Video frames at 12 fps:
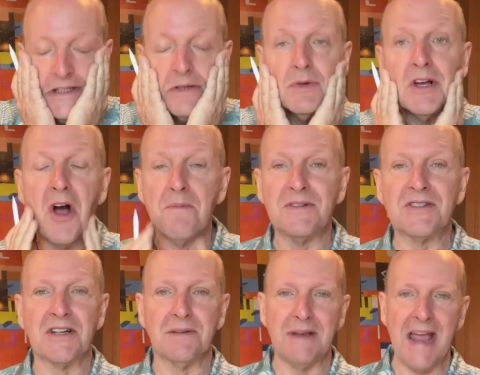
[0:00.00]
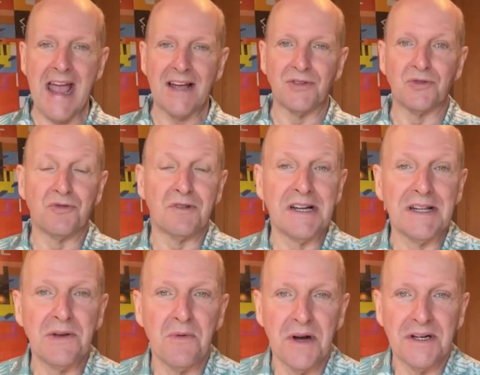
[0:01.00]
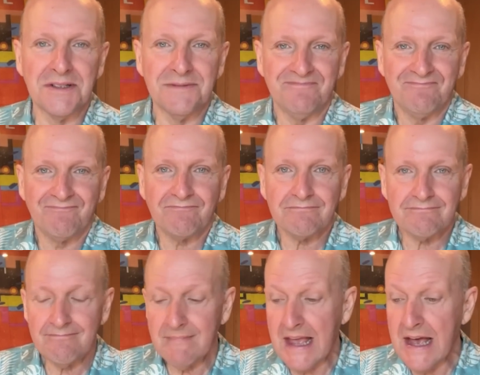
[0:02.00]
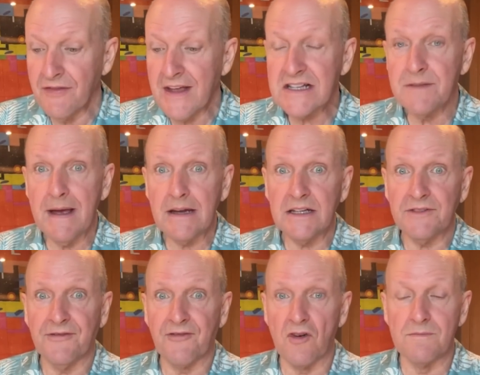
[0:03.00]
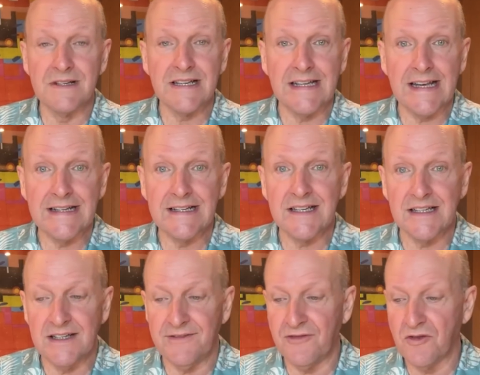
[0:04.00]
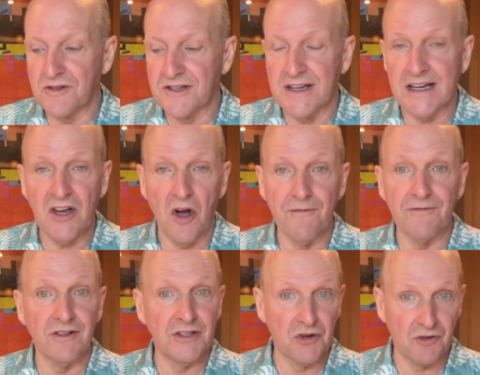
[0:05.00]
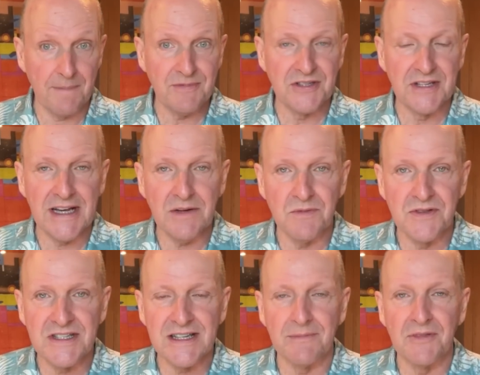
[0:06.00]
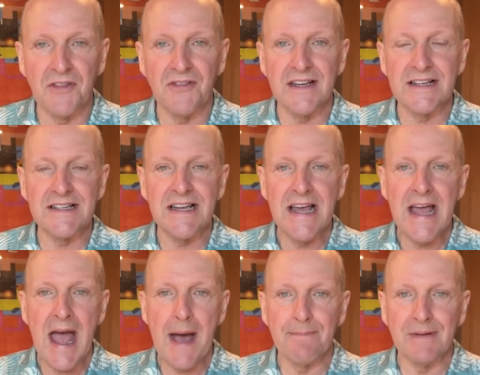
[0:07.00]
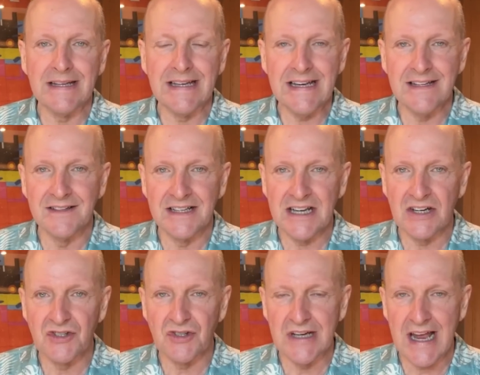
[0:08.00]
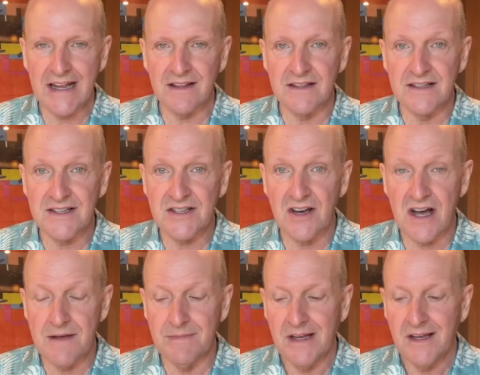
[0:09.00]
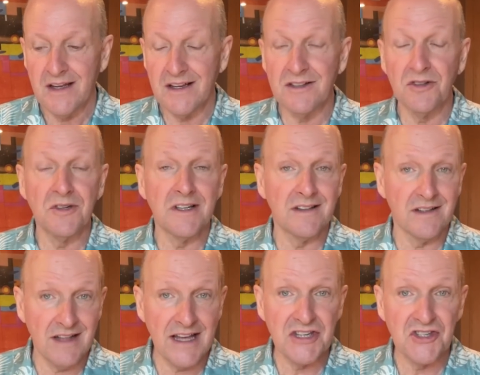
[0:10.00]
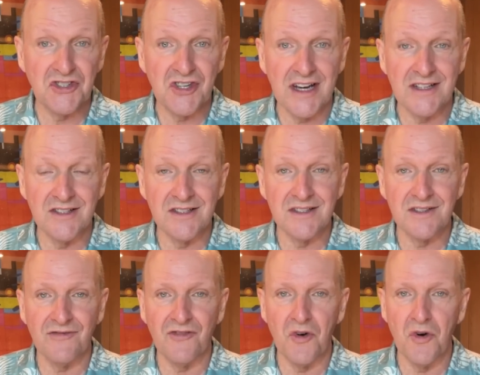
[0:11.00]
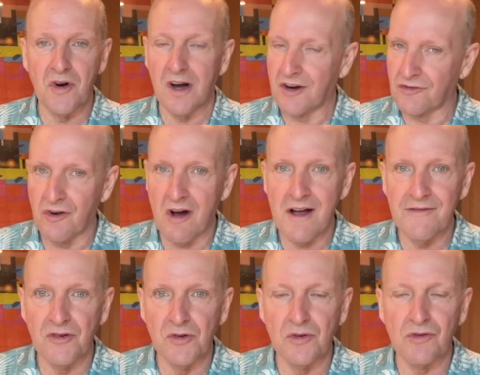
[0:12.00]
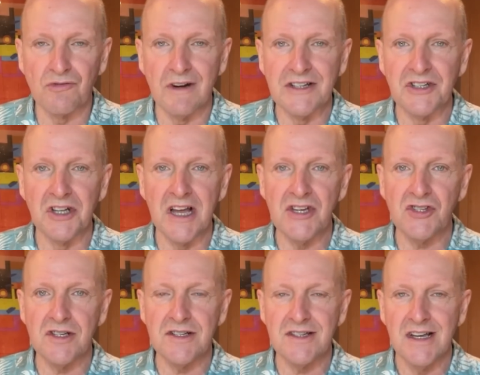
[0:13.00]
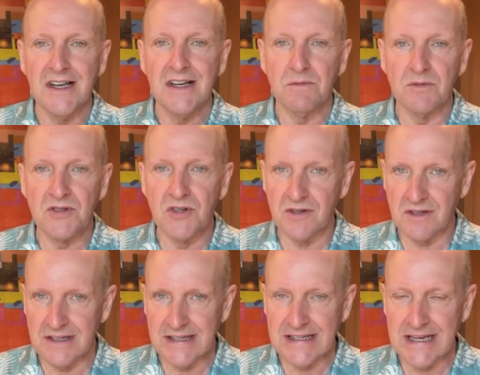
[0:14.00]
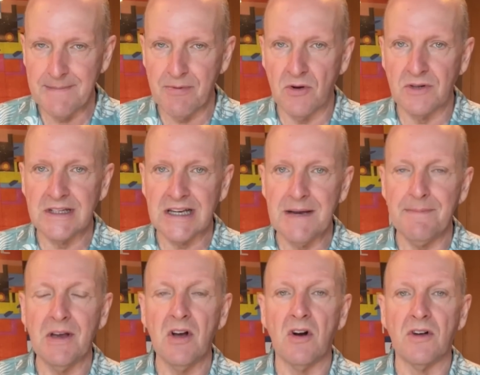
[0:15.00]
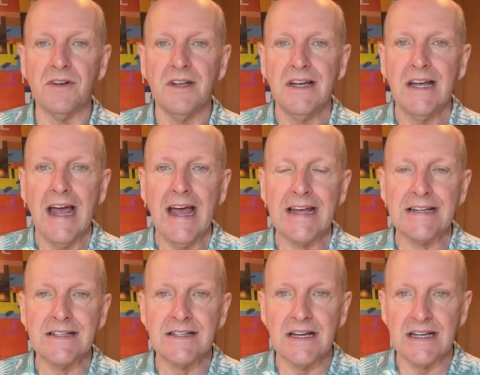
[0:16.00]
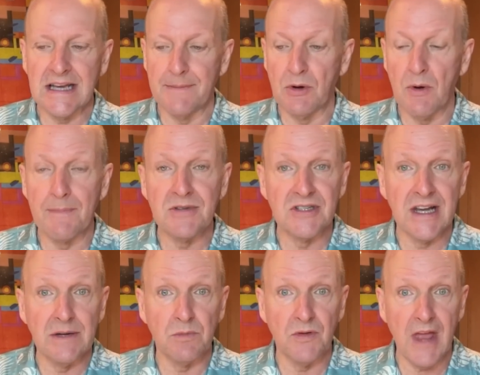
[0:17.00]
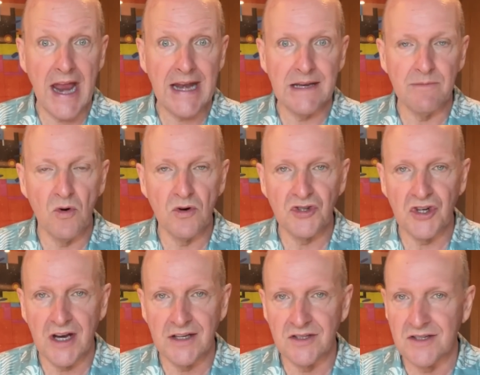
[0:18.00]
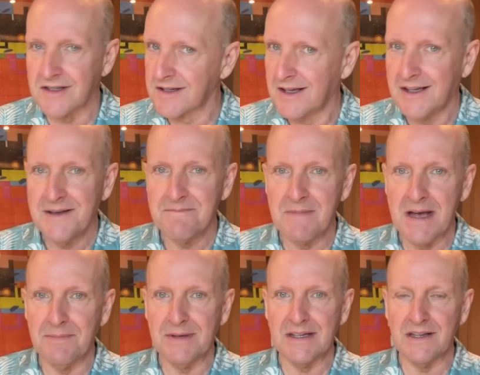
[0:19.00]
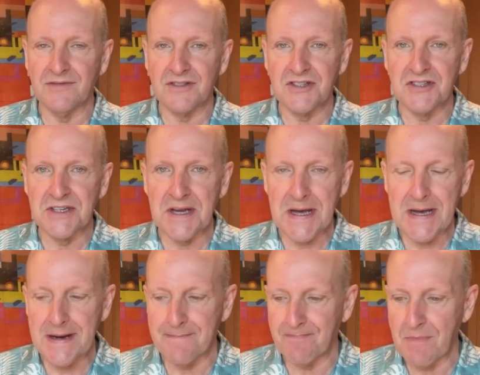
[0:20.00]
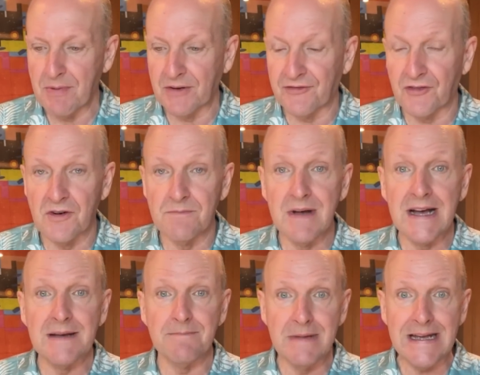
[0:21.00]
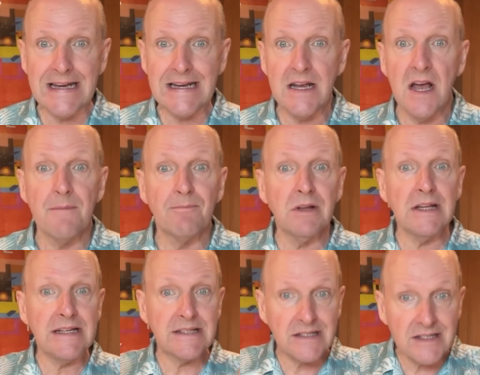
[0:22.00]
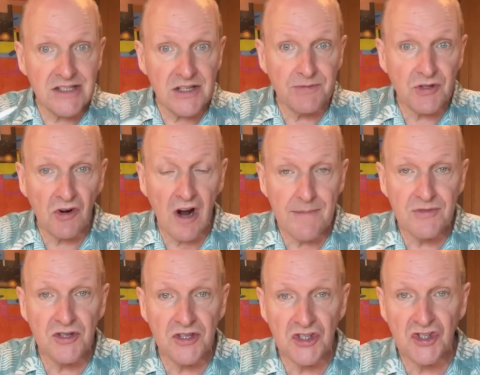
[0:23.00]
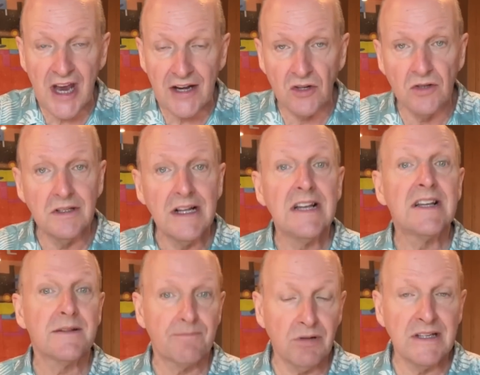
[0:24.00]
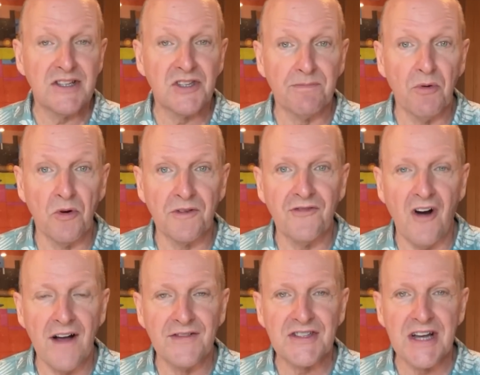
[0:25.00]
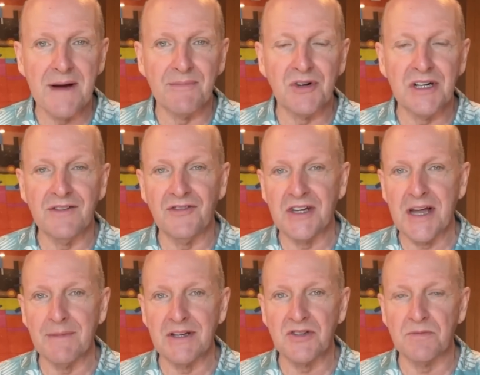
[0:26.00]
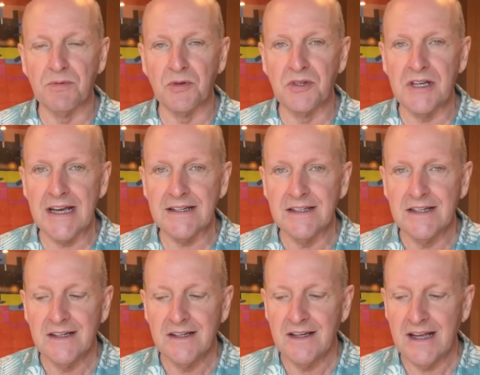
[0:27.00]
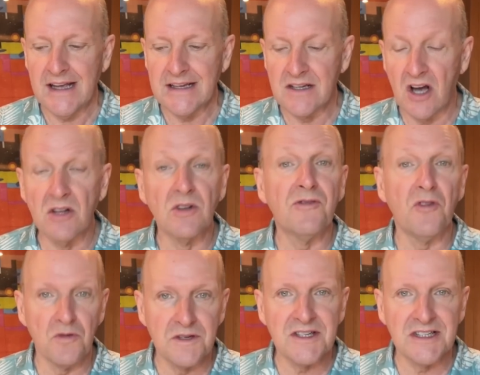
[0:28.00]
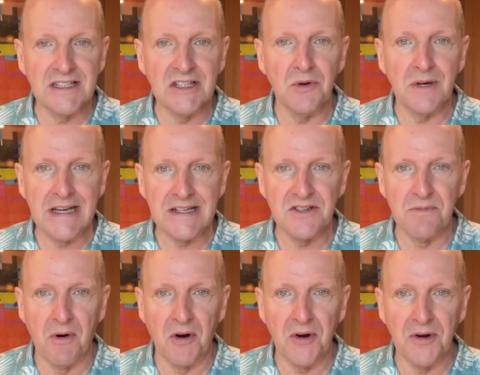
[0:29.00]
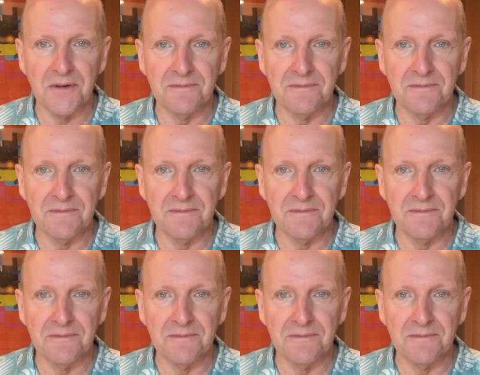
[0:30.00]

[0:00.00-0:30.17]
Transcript: We hope it's going to be handled really well. That's about it from TNT for today. Hopefully you're up to date with some of the things happening in the country at this time, including the latest changes for arrival regulations. We'll certainly keep on keeping on and keep you up to date with any more changes, maybe even today. But from me, please subscribe to the channel. Please support 5 Star Marine if you're coming to Phuket, and I look forward to seeing you again tomorrow.